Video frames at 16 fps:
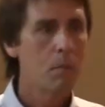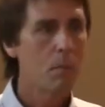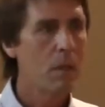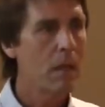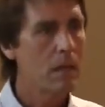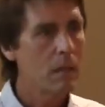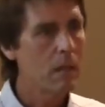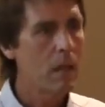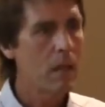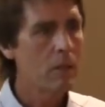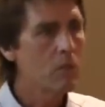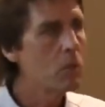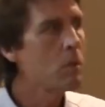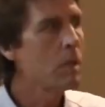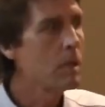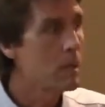But I, I
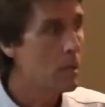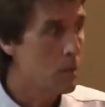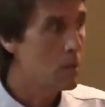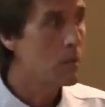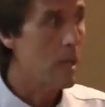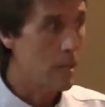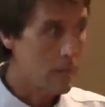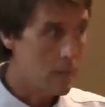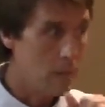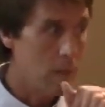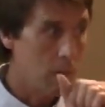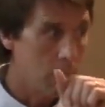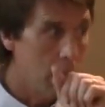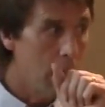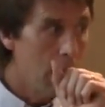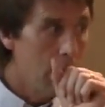do need to do that stuff.